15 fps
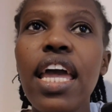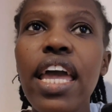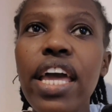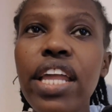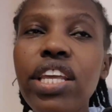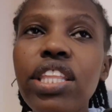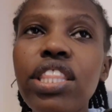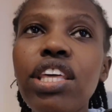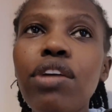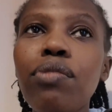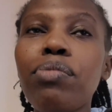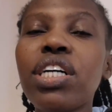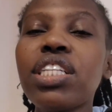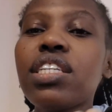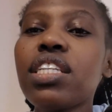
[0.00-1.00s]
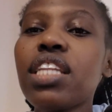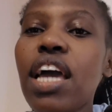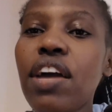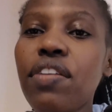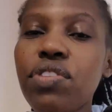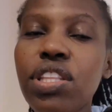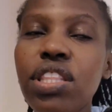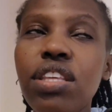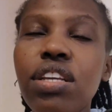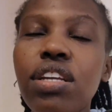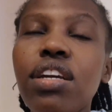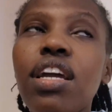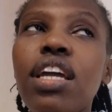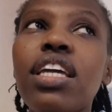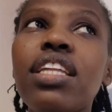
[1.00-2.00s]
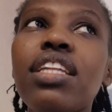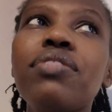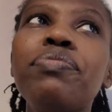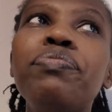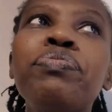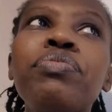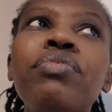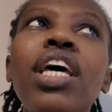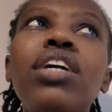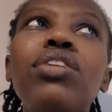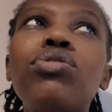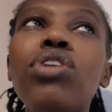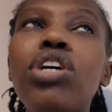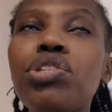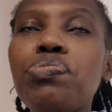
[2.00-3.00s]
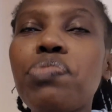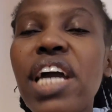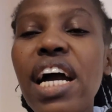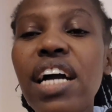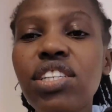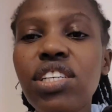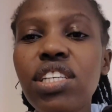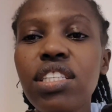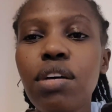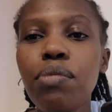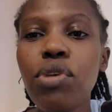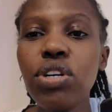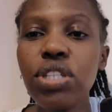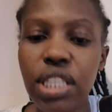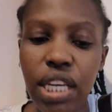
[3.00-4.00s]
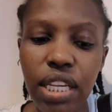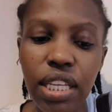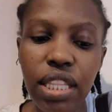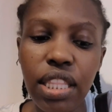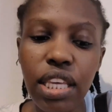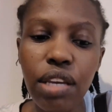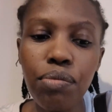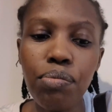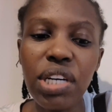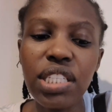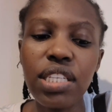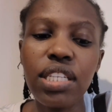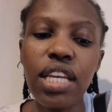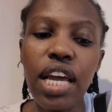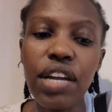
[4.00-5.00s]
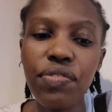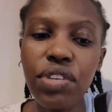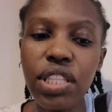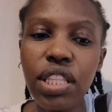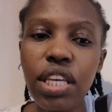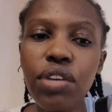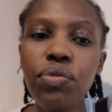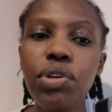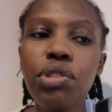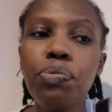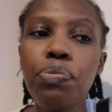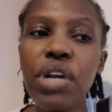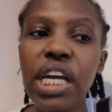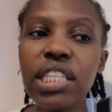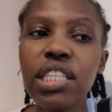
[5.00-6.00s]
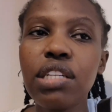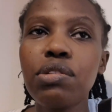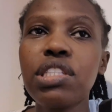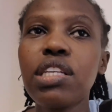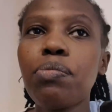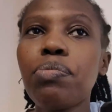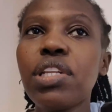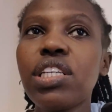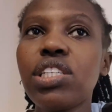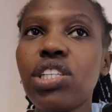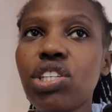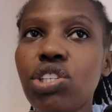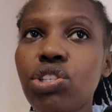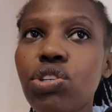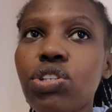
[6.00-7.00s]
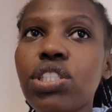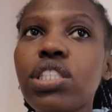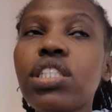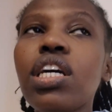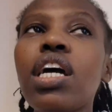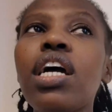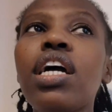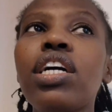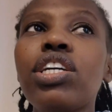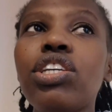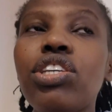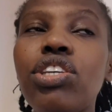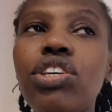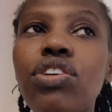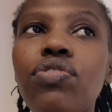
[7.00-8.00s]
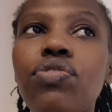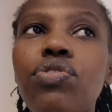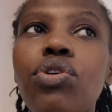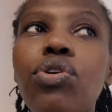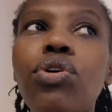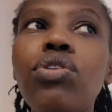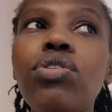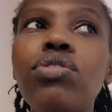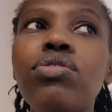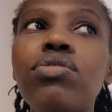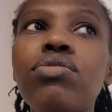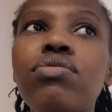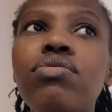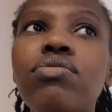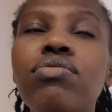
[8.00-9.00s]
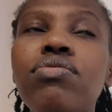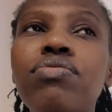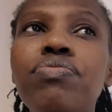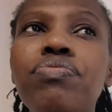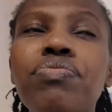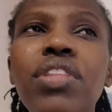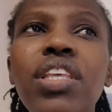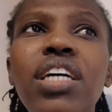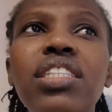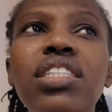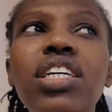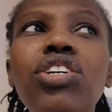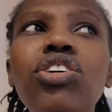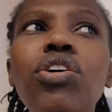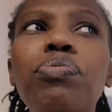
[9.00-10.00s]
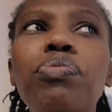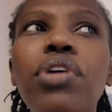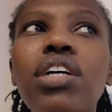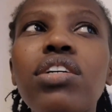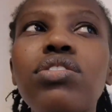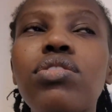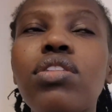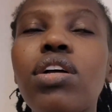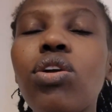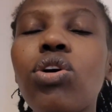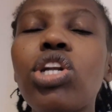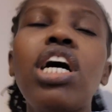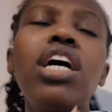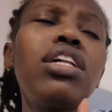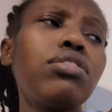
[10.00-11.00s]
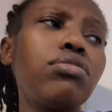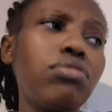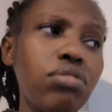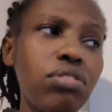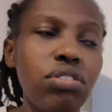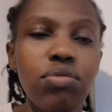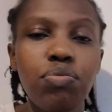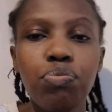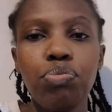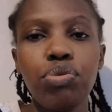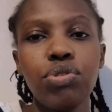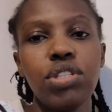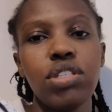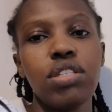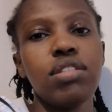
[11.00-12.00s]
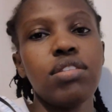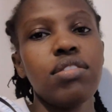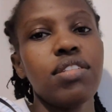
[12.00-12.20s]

anything, but in everything. In, do not be anxious about anything, but in everything with prayers and supplication, give your take your prayers to the Lord. I'll put